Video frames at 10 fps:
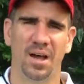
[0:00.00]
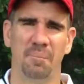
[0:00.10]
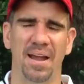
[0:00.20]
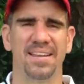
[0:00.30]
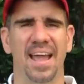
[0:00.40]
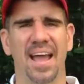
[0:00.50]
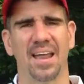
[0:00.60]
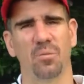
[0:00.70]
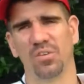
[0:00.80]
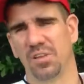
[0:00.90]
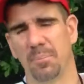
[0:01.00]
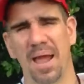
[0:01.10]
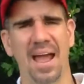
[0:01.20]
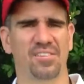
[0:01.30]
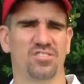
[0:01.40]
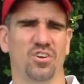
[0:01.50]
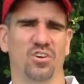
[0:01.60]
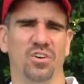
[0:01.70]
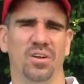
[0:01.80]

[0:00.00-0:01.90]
My dad was a pastor